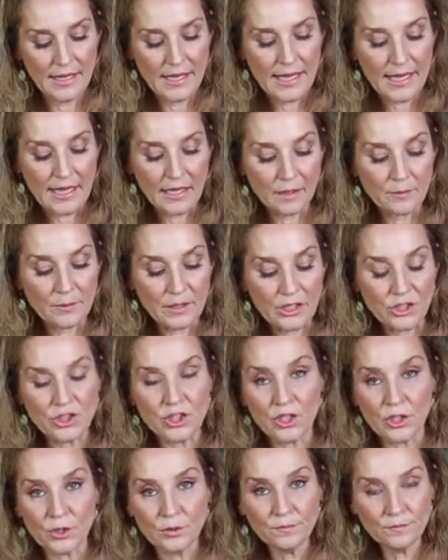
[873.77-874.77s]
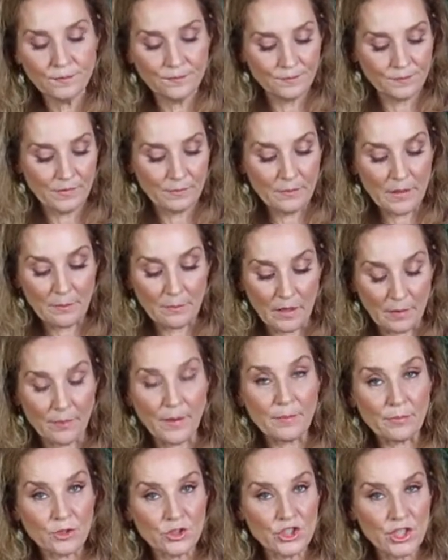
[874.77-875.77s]
jalapeno, my
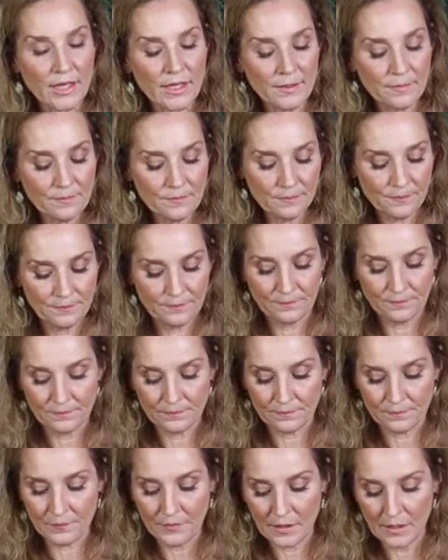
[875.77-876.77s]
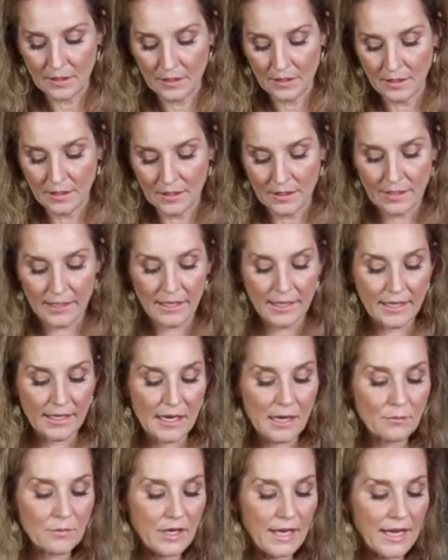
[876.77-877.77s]
pepper jam, and
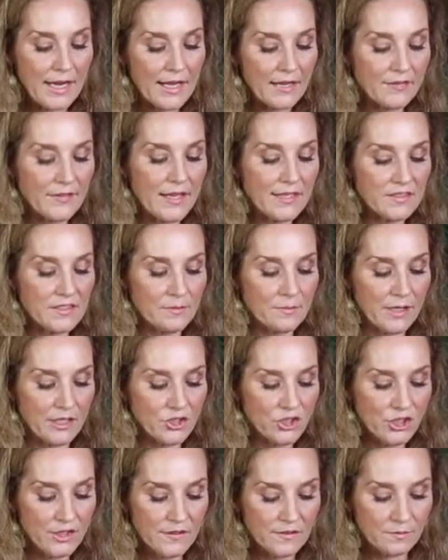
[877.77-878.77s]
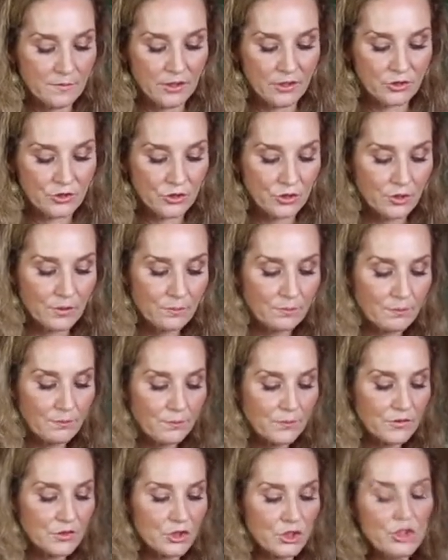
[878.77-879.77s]
I'm going to add that to my cheese mixture.
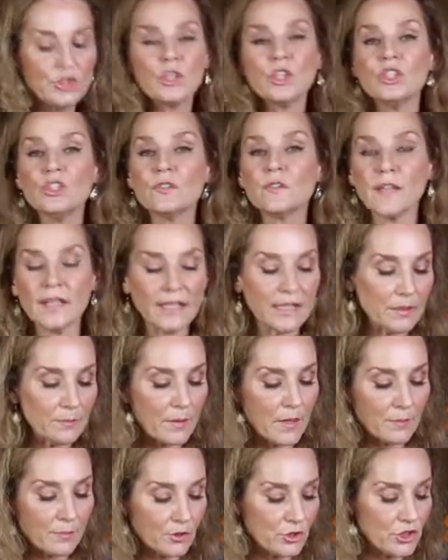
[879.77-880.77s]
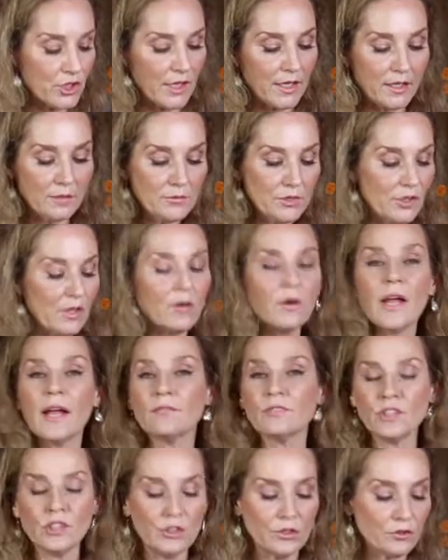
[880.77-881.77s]
So you can use any pepper jam. You don't
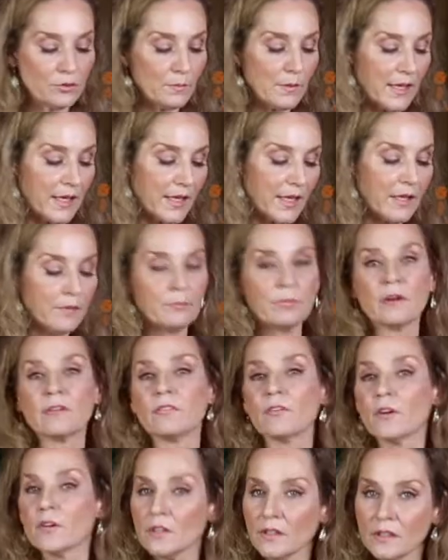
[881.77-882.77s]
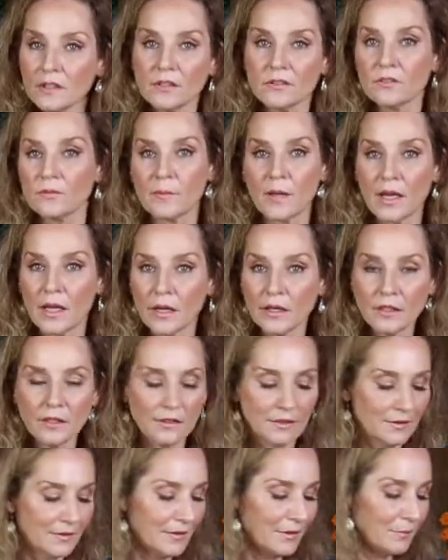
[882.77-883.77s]
have to use mine. I'd prefer to use mine,
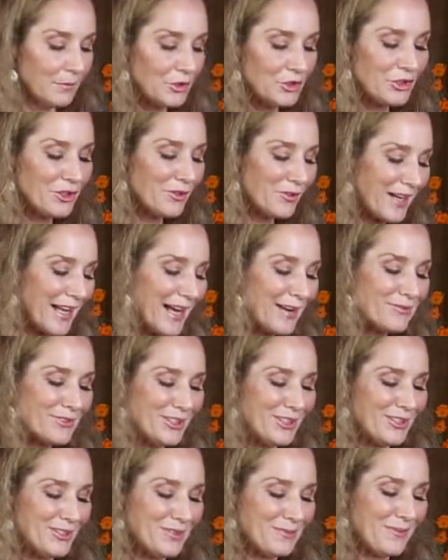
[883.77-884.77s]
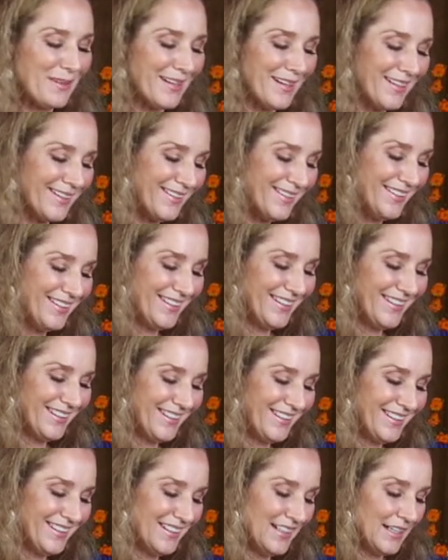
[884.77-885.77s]
but you don't have to use mine.
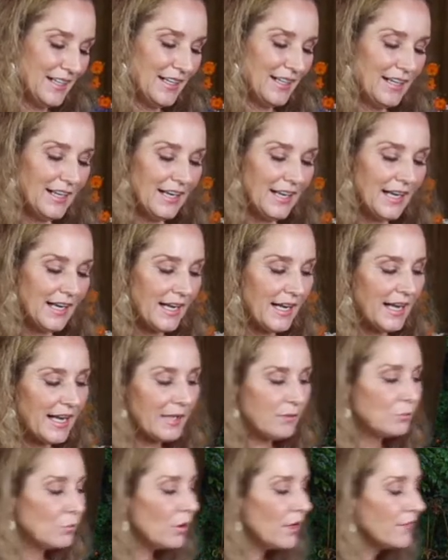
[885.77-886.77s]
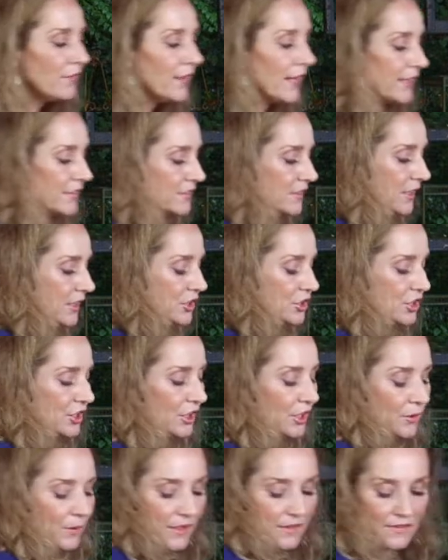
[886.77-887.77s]
And what that's going to do
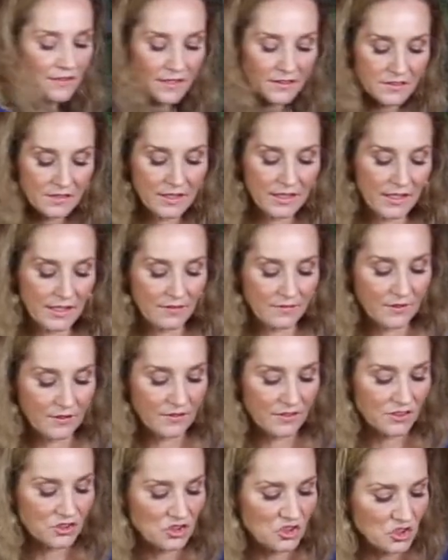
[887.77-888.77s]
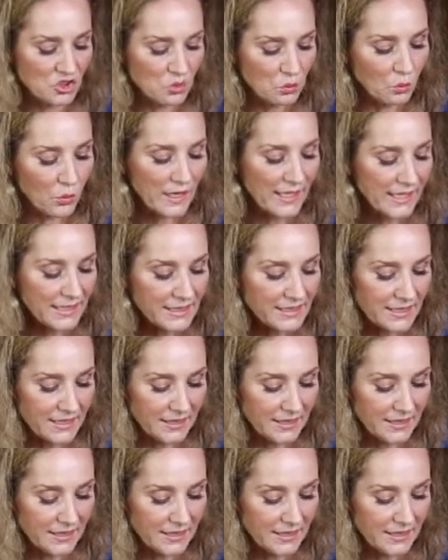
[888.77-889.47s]
is that's going to give it this sweet